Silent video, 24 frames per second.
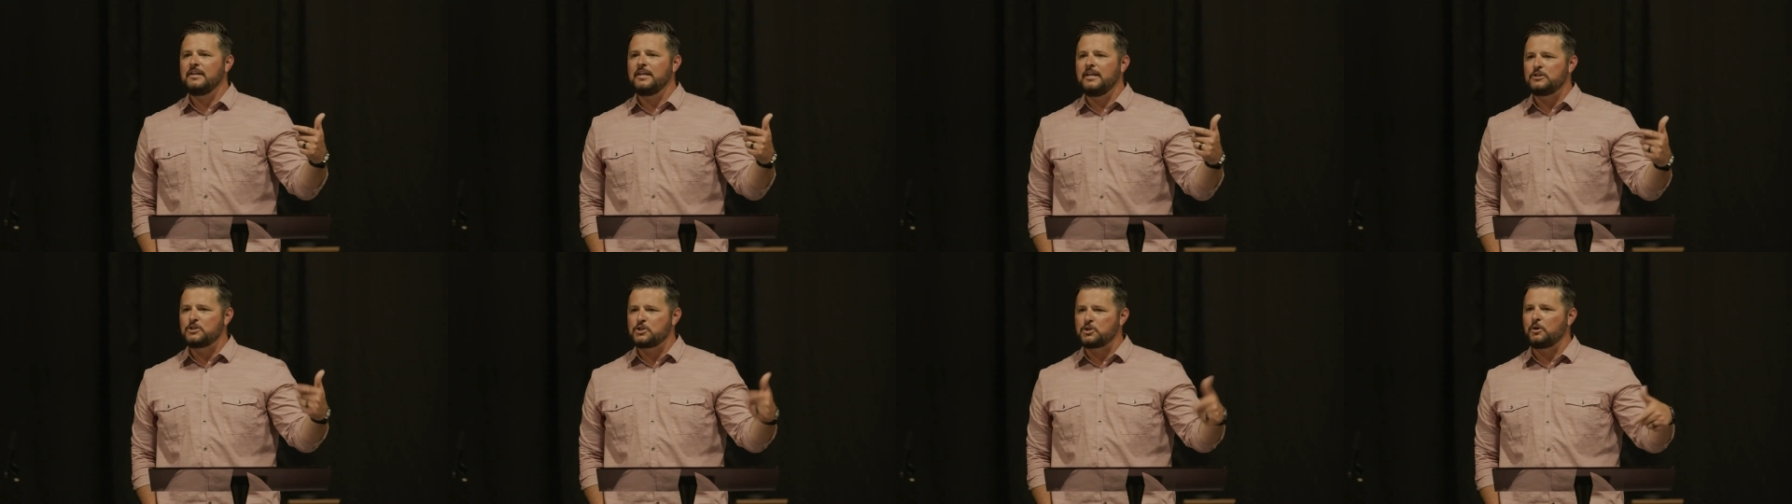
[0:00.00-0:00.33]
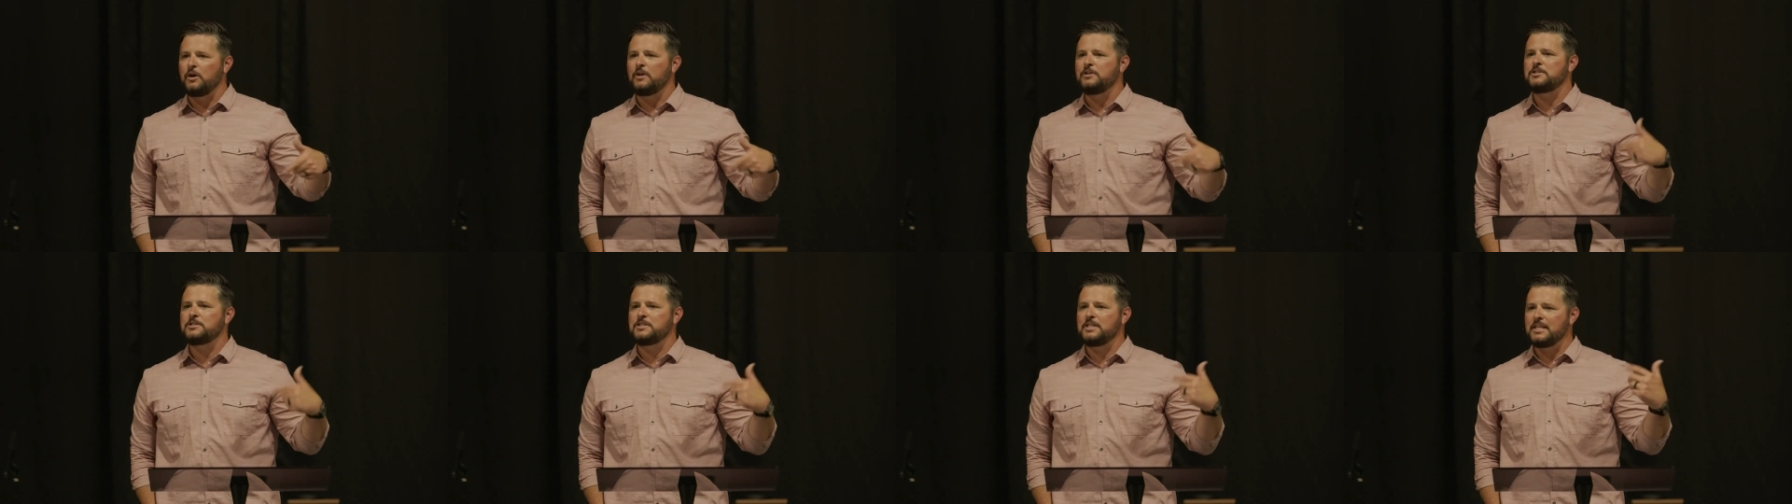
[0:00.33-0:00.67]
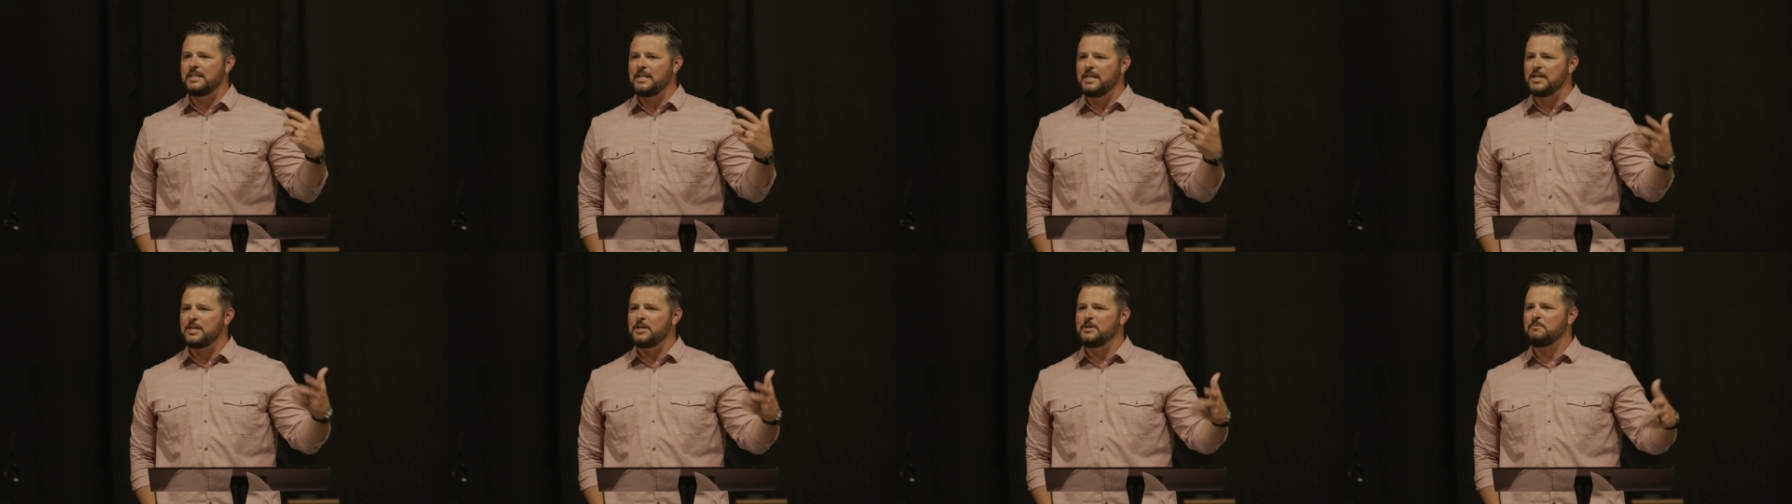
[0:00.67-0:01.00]
in
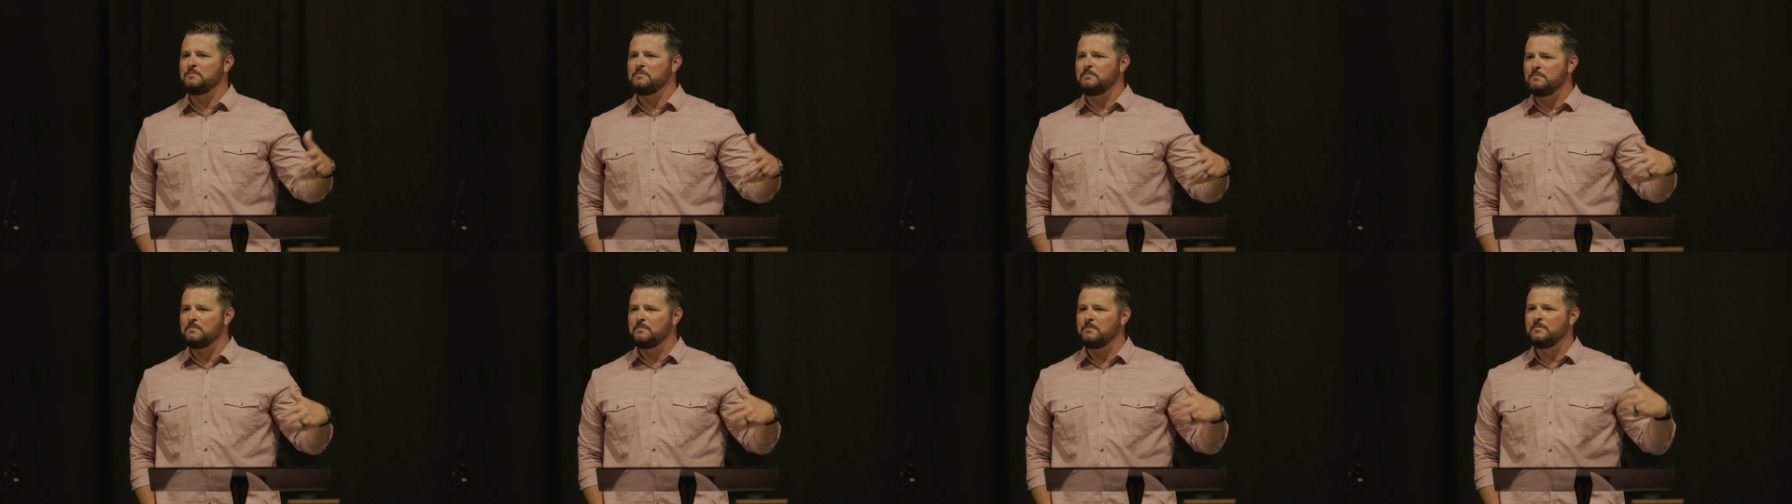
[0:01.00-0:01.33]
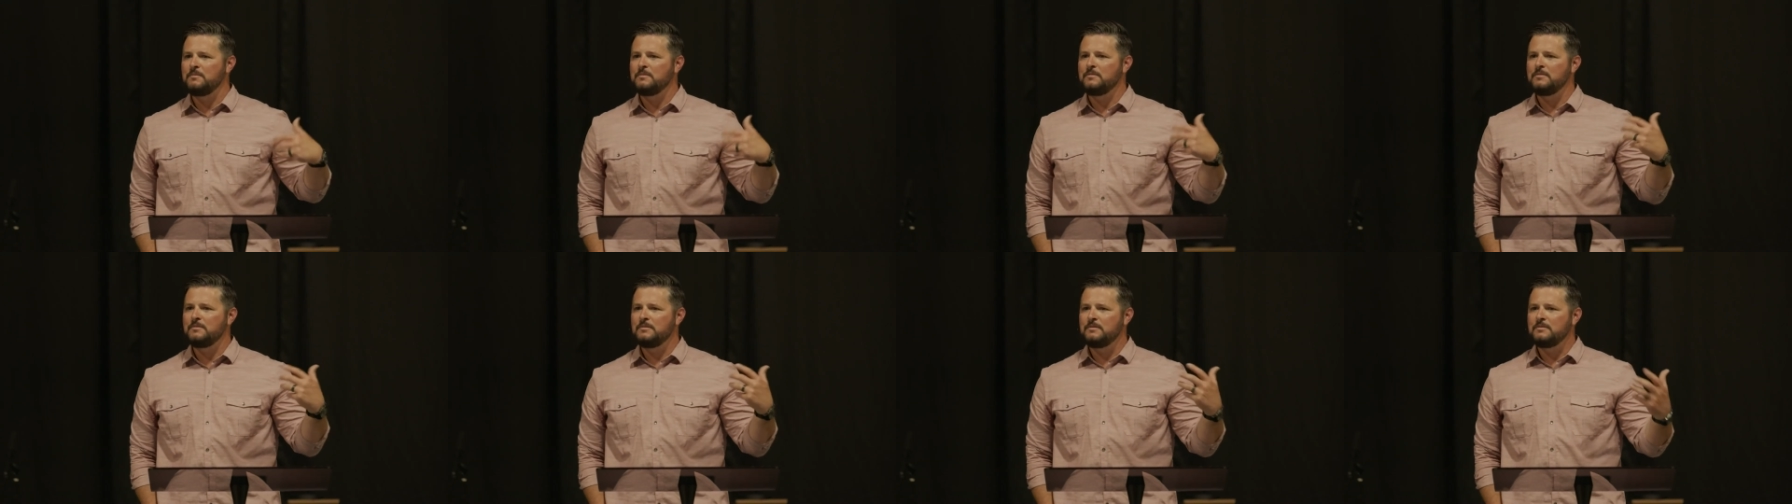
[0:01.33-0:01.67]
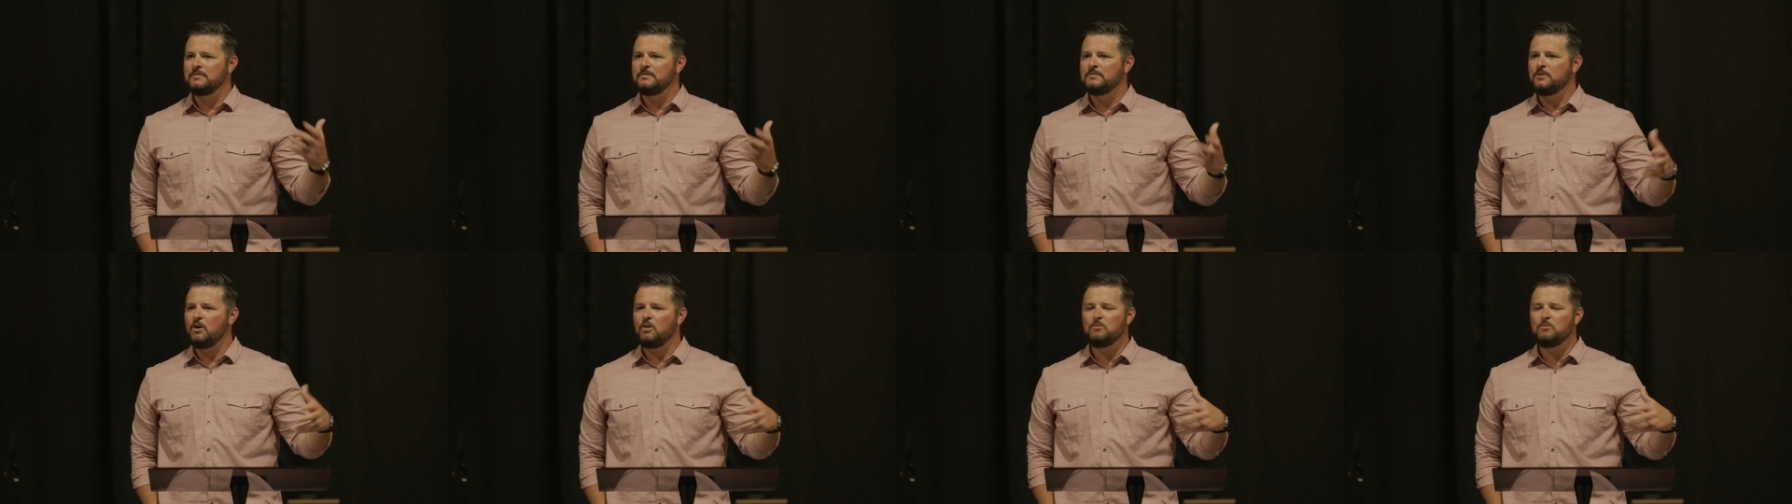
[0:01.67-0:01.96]
trusting Him,